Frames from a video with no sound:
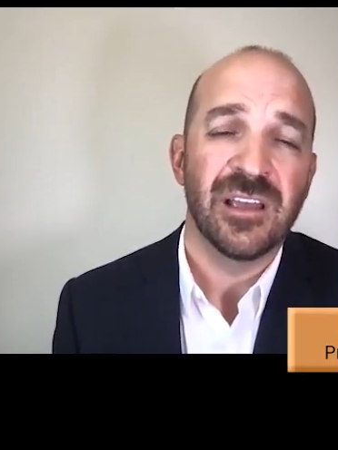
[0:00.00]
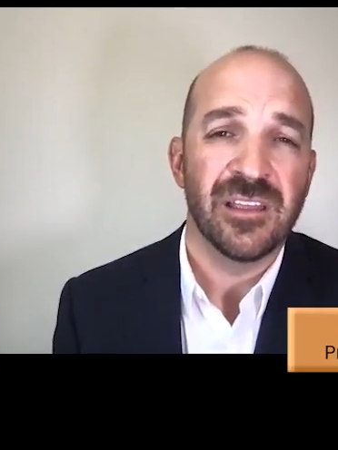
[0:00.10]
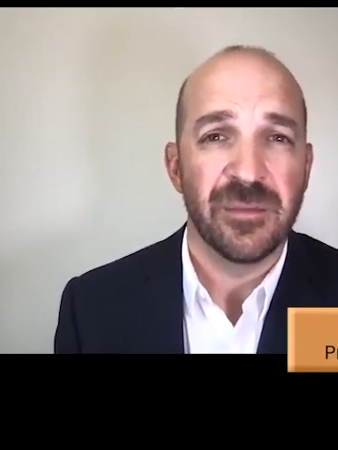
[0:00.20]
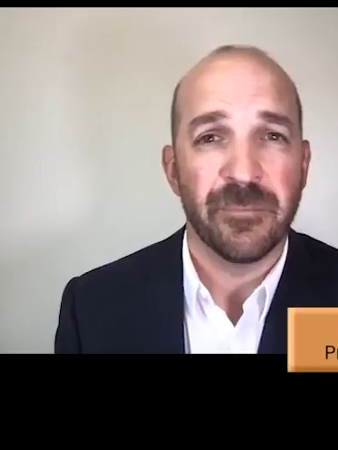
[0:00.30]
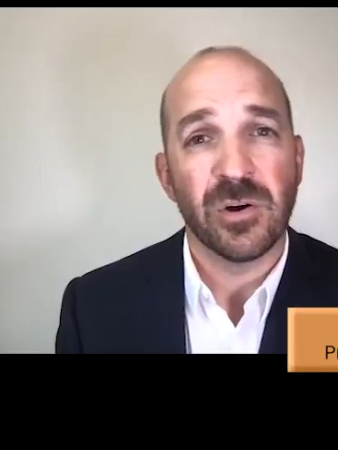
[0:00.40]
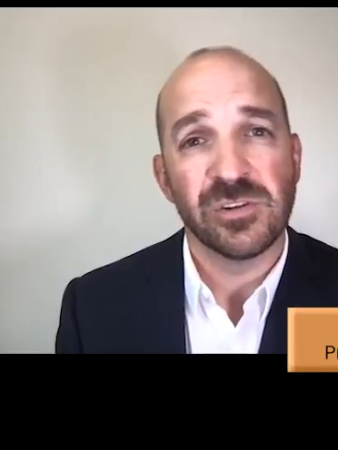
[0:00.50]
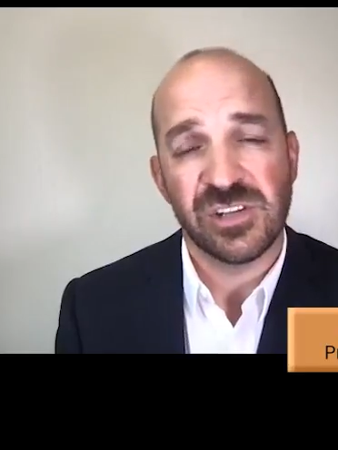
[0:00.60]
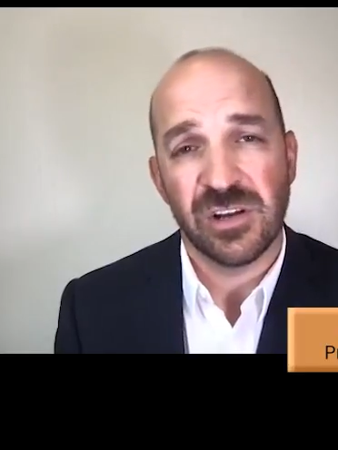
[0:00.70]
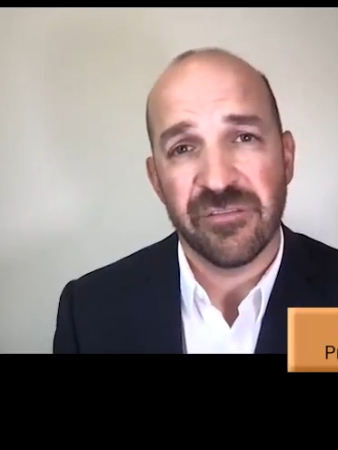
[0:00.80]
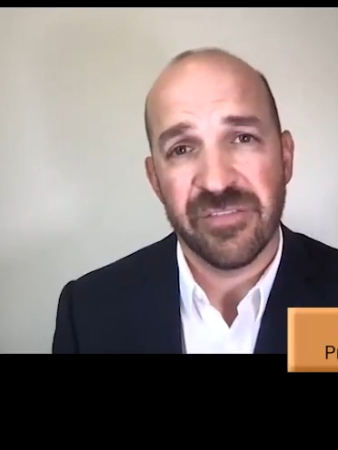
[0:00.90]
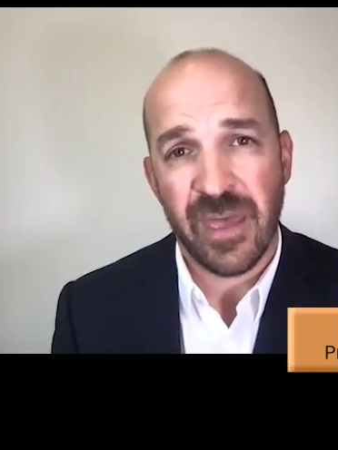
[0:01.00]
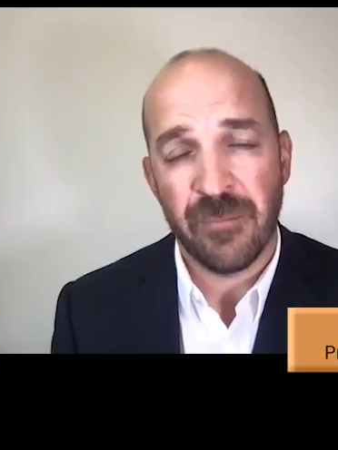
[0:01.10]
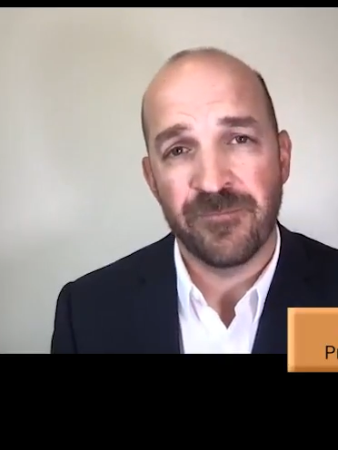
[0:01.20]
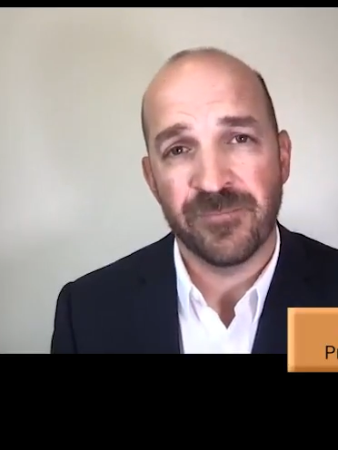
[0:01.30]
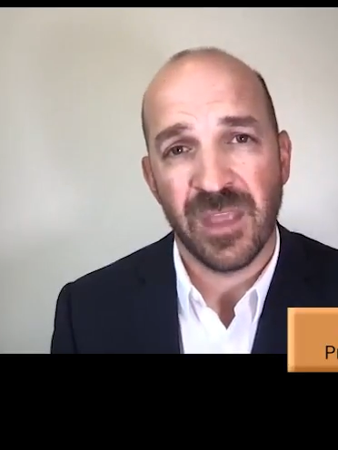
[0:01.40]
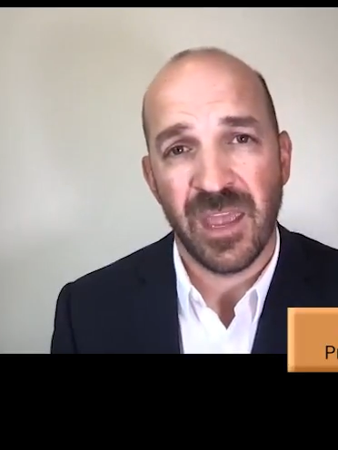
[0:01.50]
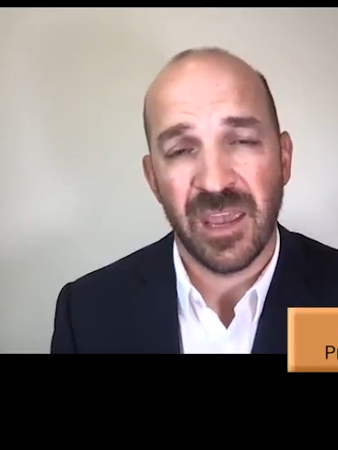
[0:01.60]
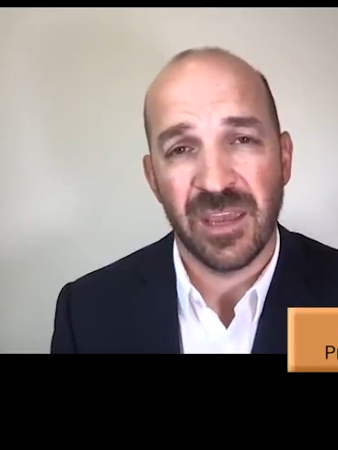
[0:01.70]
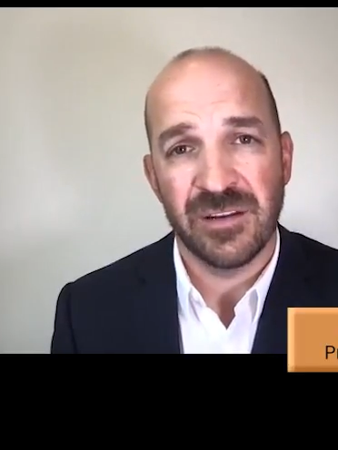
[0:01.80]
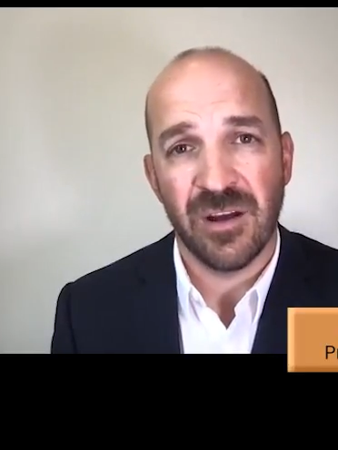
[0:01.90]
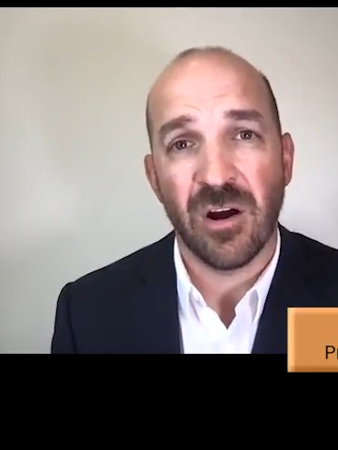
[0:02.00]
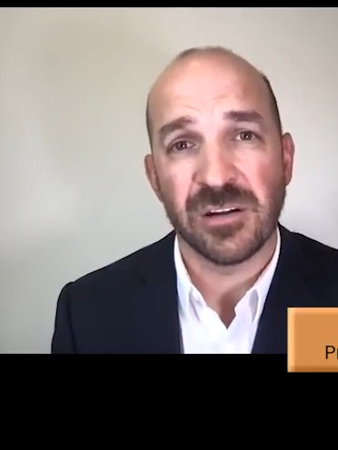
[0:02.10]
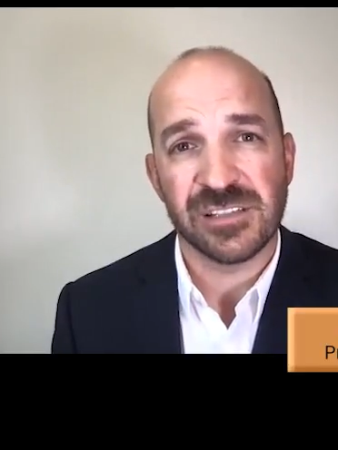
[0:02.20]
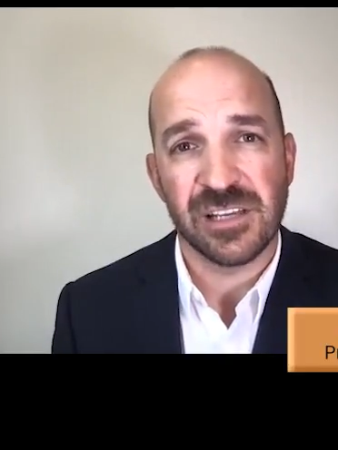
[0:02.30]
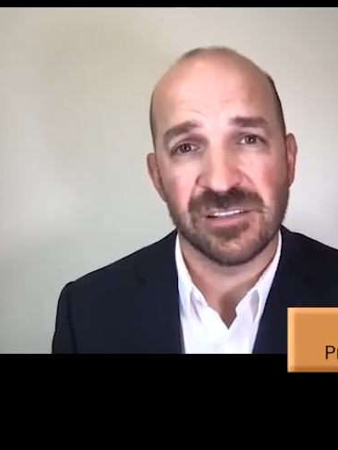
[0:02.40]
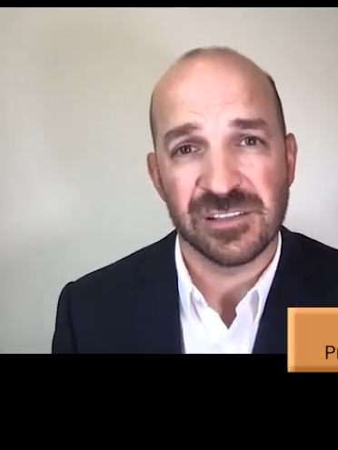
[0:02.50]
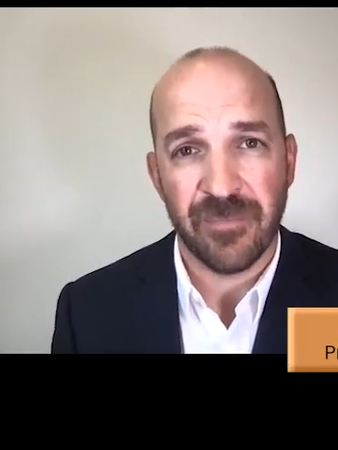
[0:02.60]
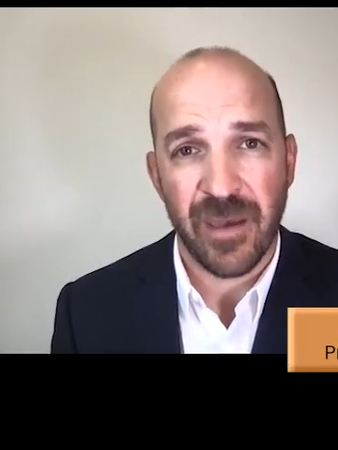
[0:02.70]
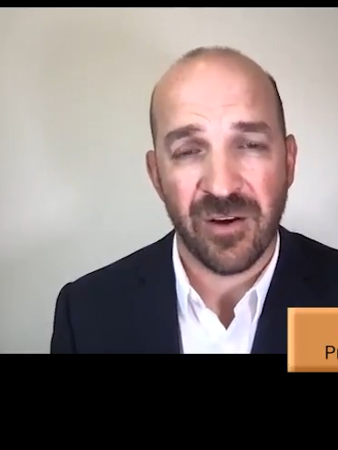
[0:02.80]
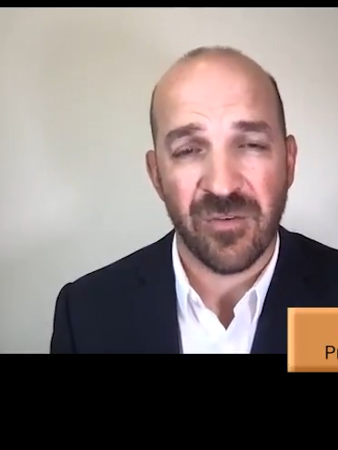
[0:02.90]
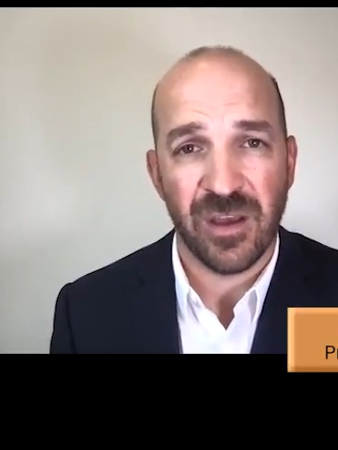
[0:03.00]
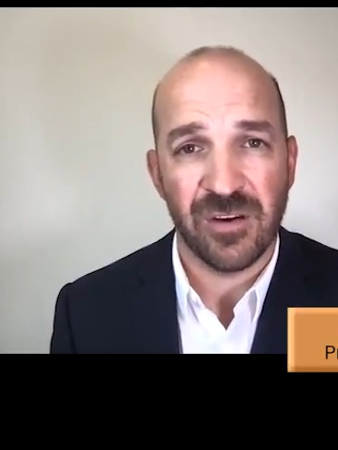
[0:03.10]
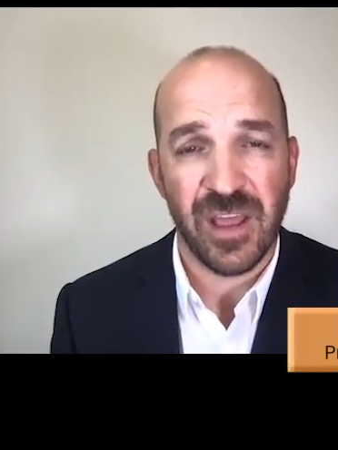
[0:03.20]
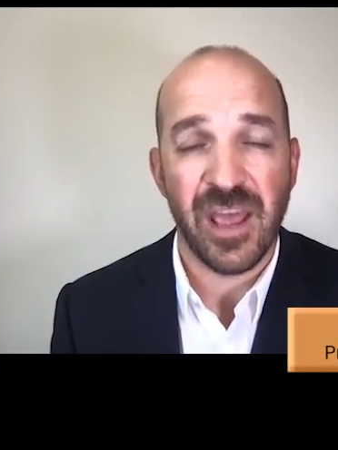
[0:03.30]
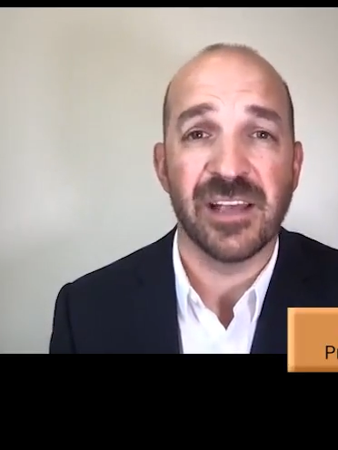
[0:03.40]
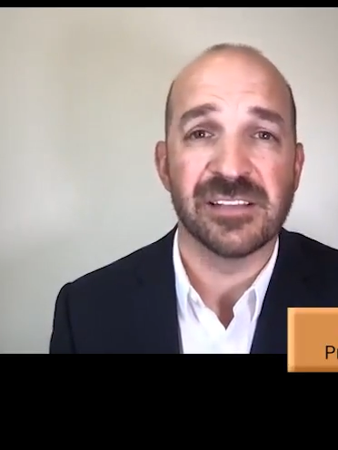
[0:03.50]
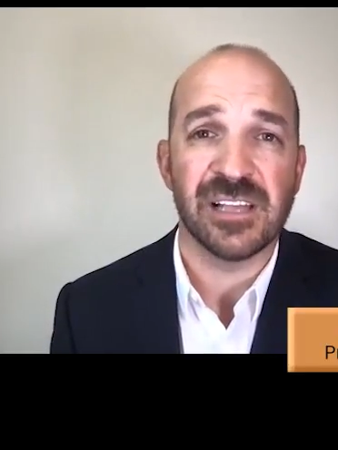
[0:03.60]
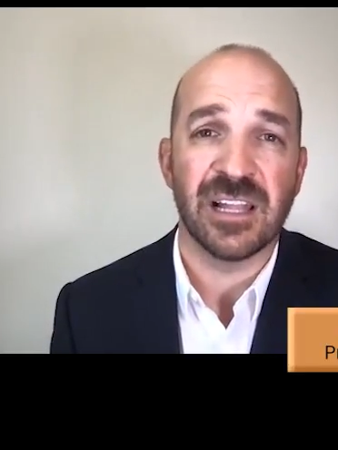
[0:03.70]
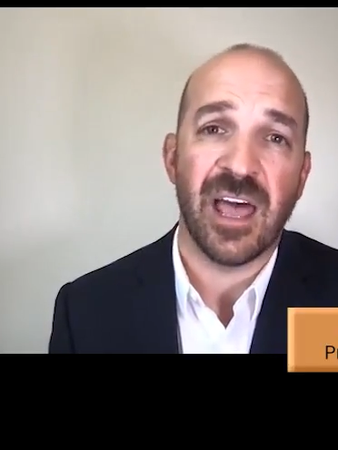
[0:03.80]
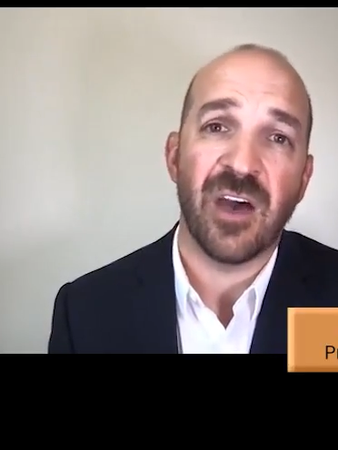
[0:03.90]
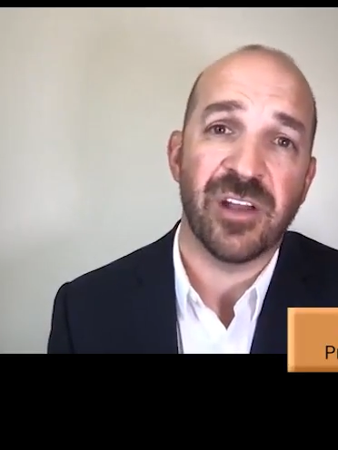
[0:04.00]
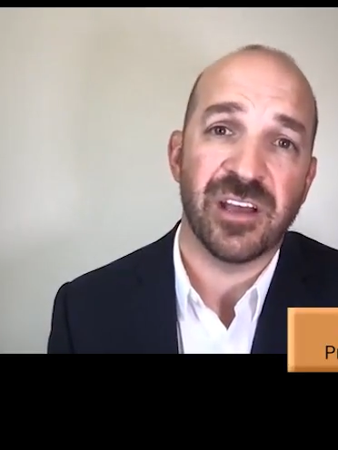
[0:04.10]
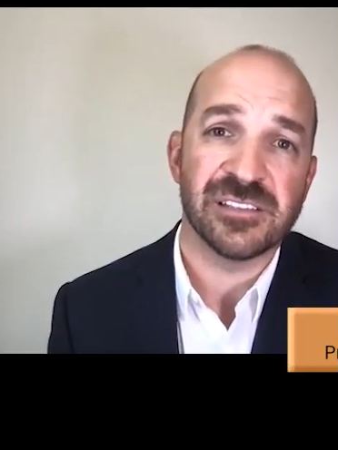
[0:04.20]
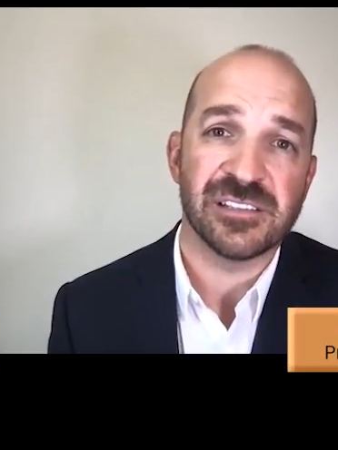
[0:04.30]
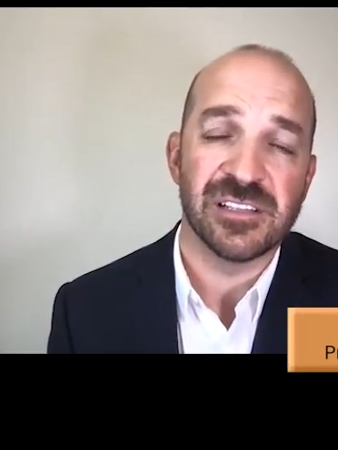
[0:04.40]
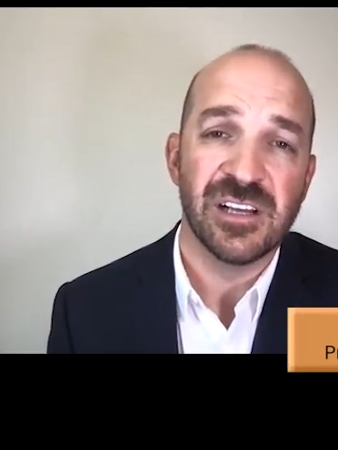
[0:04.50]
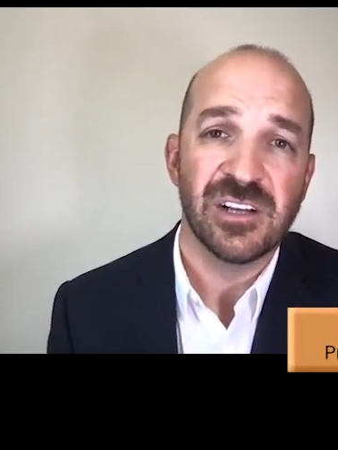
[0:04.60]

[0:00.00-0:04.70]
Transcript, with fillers: The merging of them and our skills and background has allowed us